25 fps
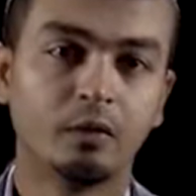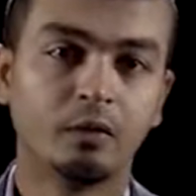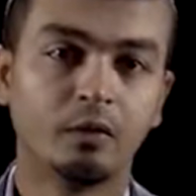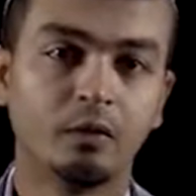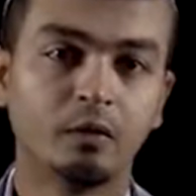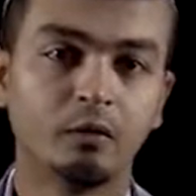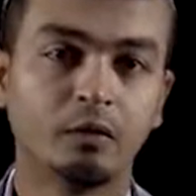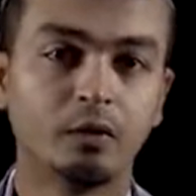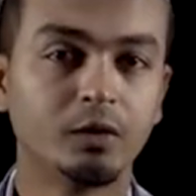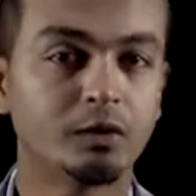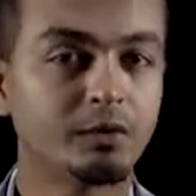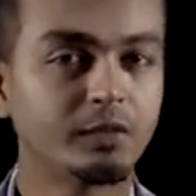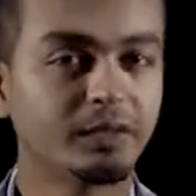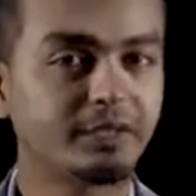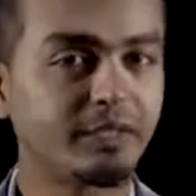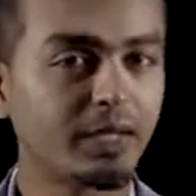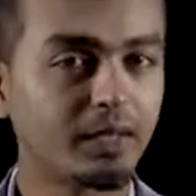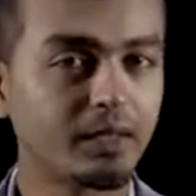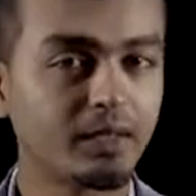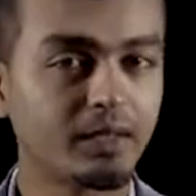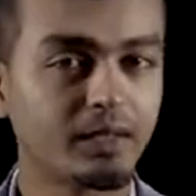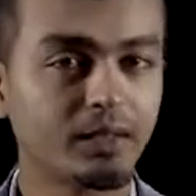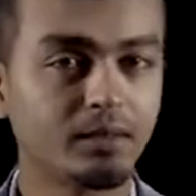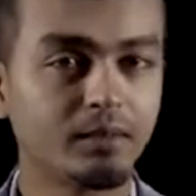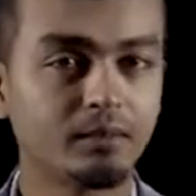will
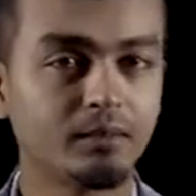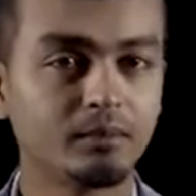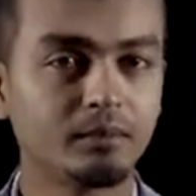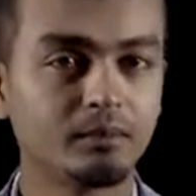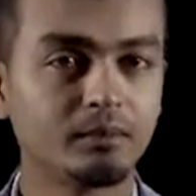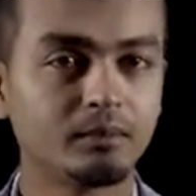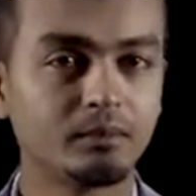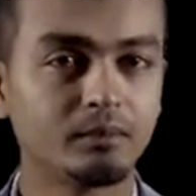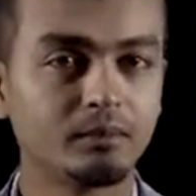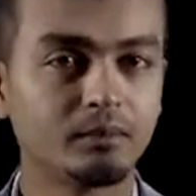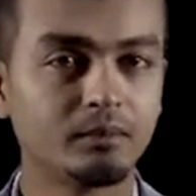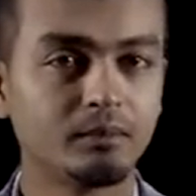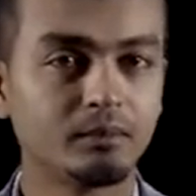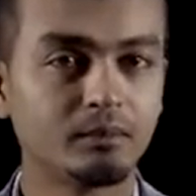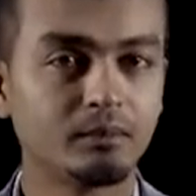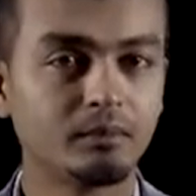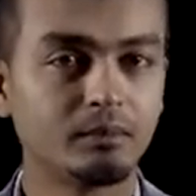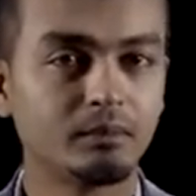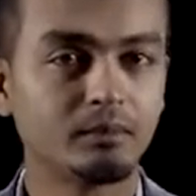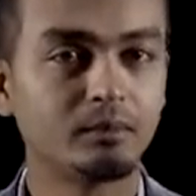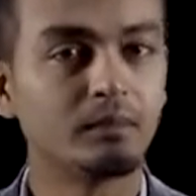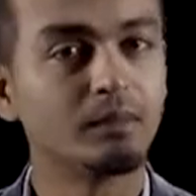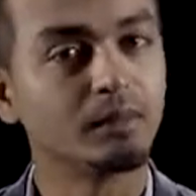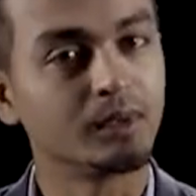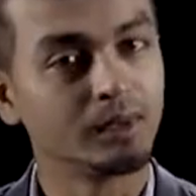result in
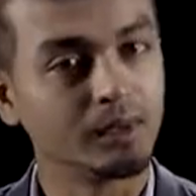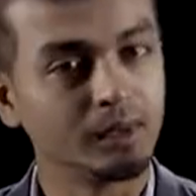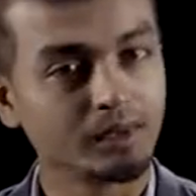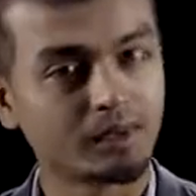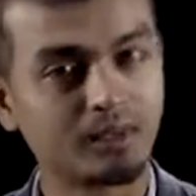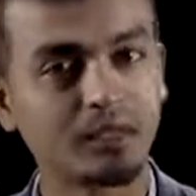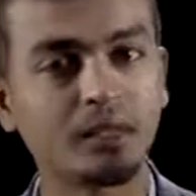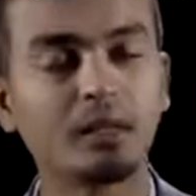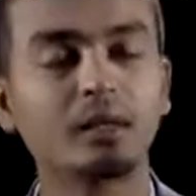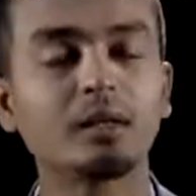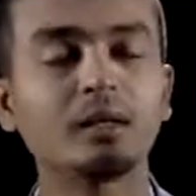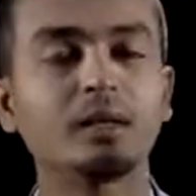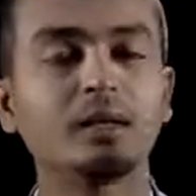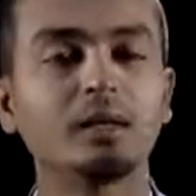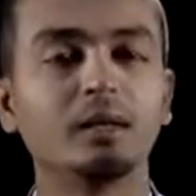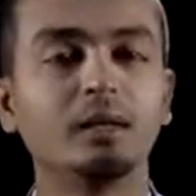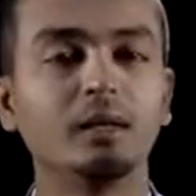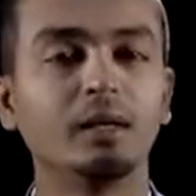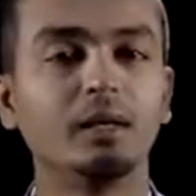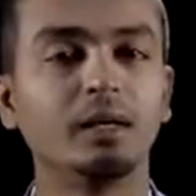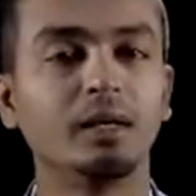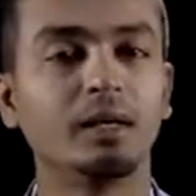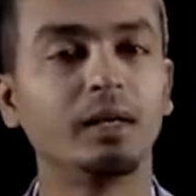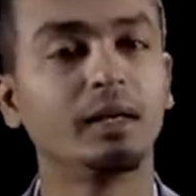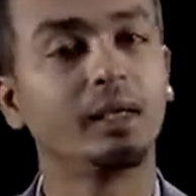the set
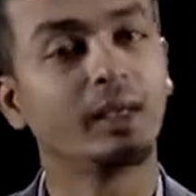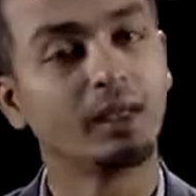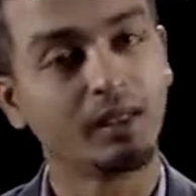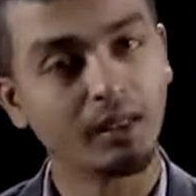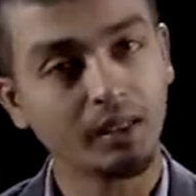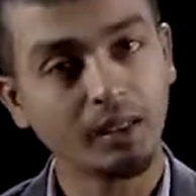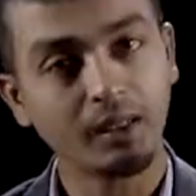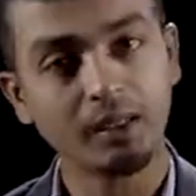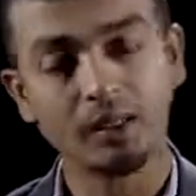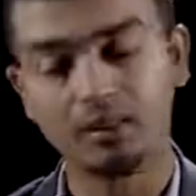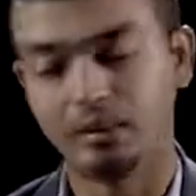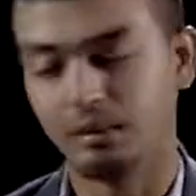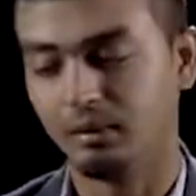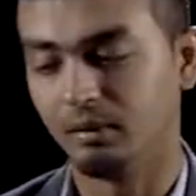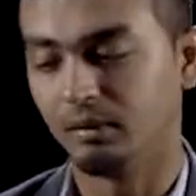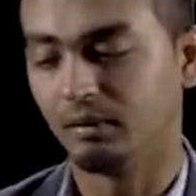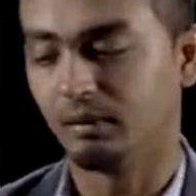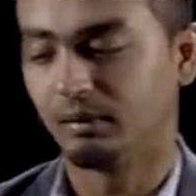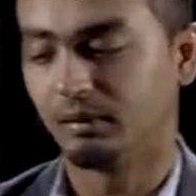A again.